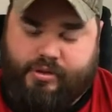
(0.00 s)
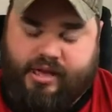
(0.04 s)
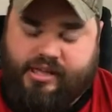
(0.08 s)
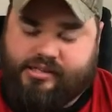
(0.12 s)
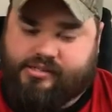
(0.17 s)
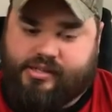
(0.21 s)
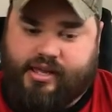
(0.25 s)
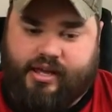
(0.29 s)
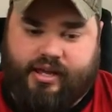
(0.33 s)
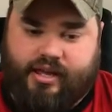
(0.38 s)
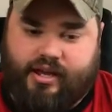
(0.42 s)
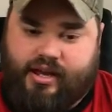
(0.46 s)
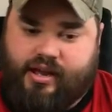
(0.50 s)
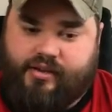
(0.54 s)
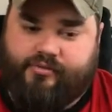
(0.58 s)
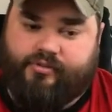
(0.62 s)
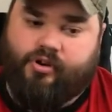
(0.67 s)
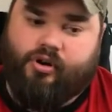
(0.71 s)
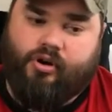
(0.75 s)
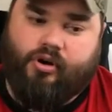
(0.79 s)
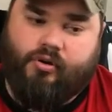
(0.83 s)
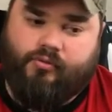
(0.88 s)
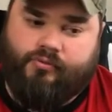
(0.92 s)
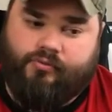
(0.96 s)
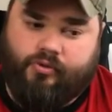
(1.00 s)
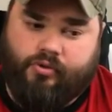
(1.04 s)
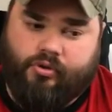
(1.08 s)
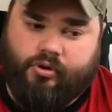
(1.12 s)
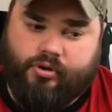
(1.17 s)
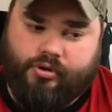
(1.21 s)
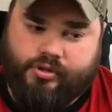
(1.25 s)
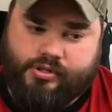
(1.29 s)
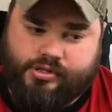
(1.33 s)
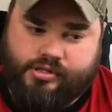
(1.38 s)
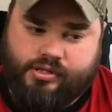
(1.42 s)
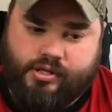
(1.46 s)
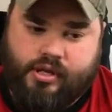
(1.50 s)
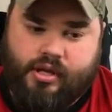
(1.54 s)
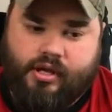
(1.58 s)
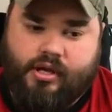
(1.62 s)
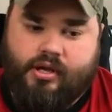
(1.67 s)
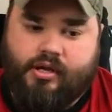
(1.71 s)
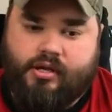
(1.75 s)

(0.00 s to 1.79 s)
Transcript: best I can ever hope for is